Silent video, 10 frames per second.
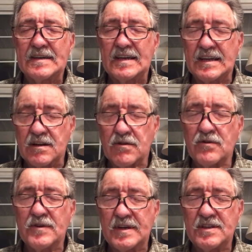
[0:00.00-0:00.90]

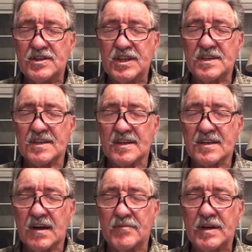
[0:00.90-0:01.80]
included Jesus
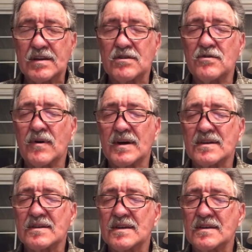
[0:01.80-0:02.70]
coming to
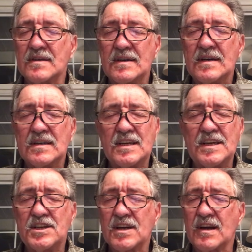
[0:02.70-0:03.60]
us and
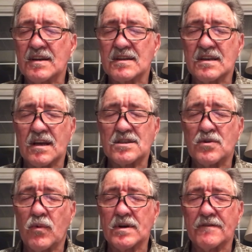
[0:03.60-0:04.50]
teaching us such
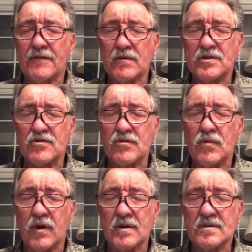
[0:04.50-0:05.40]
wonderful true
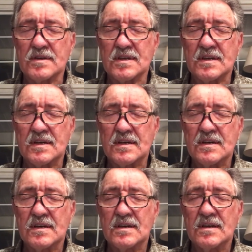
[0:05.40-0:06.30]
words.
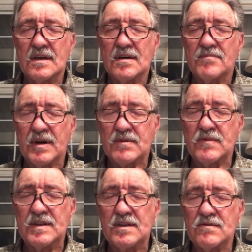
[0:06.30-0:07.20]
But
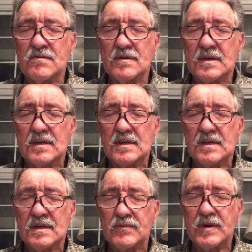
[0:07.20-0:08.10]
we know
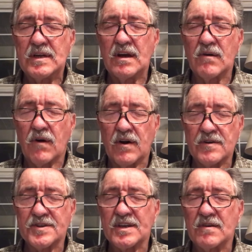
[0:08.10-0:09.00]

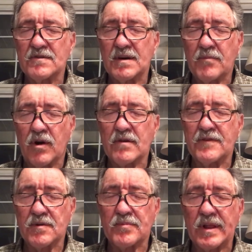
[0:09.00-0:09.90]
also that part of
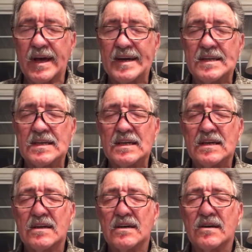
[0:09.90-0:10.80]
your plan
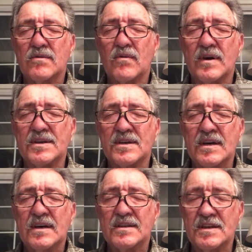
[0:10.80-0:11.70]
was
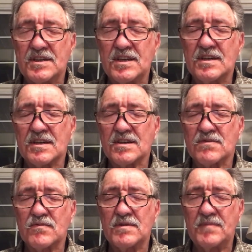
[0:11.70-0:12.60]
that Jesus
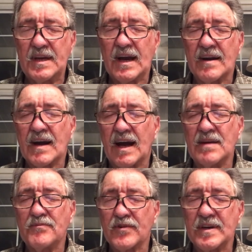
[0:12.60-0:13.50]
would be our high
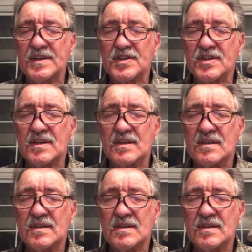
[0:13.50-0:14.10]
priest,